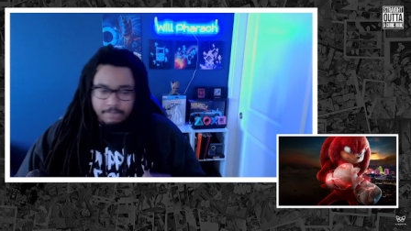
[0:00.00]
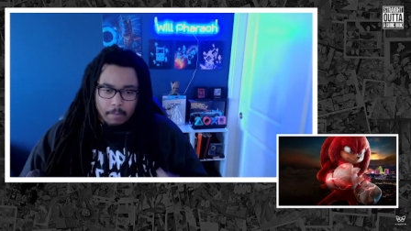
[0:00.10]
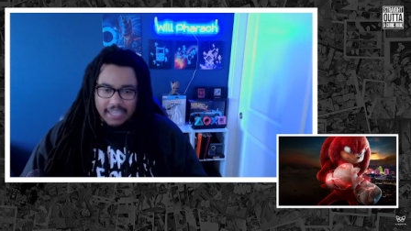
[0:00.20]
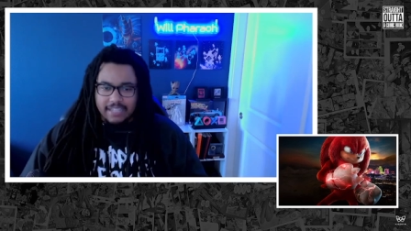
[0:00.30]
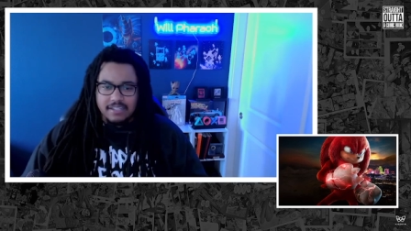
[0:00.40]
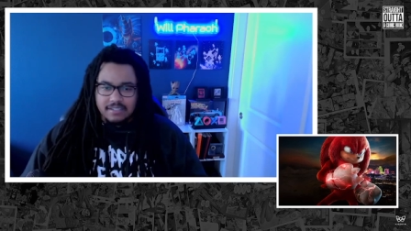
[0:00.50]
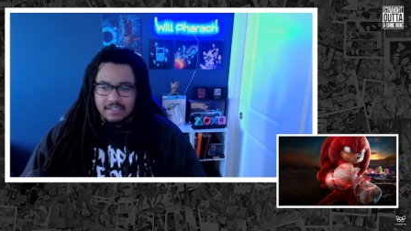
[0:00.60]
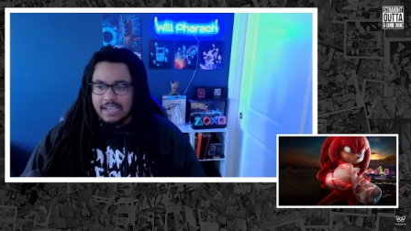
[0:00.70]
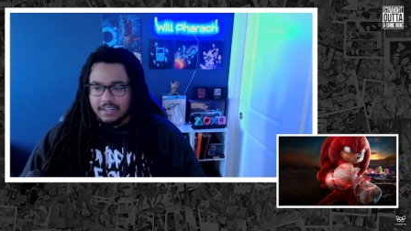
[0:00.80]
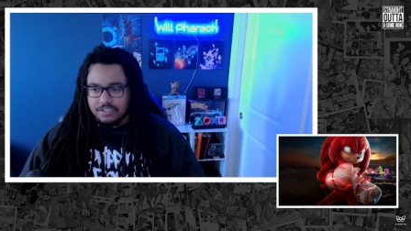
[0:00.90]
making this a
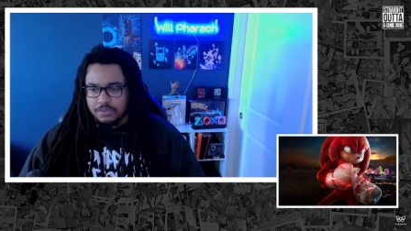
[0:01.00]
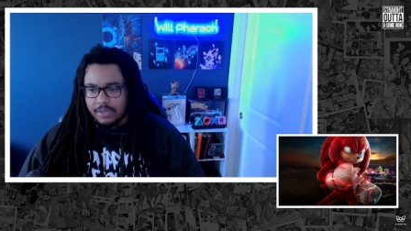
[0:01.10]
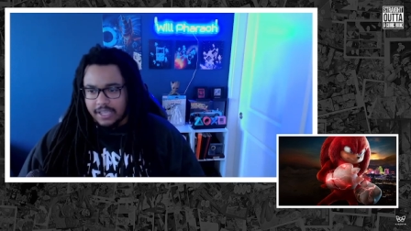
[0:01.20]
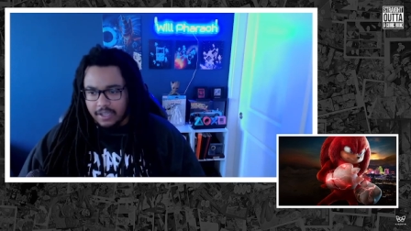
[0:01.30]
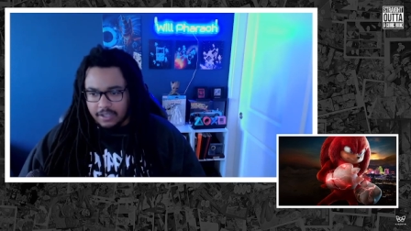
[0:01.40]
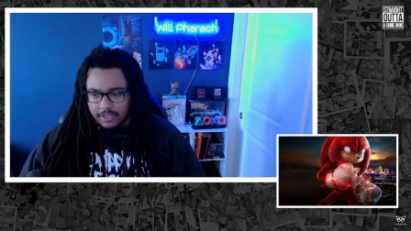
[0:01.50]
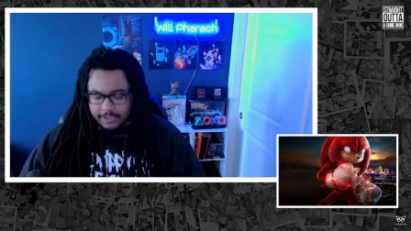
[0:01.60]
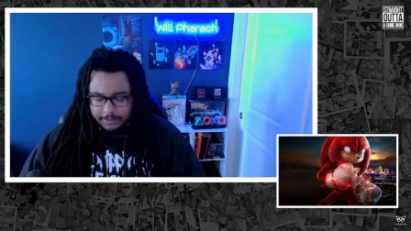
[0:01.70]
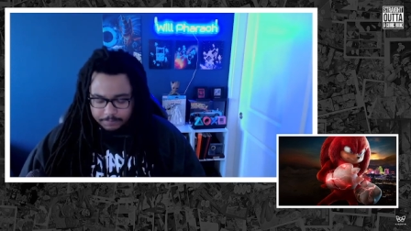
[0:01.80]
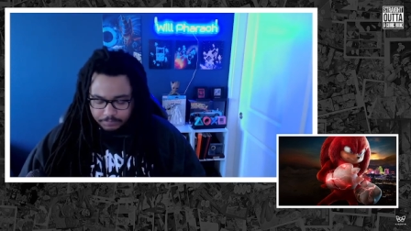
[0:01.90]
kind of
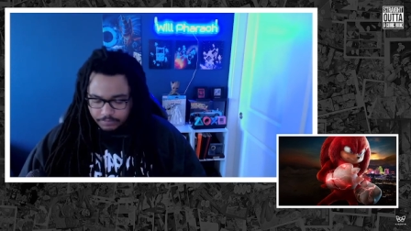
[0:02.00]
to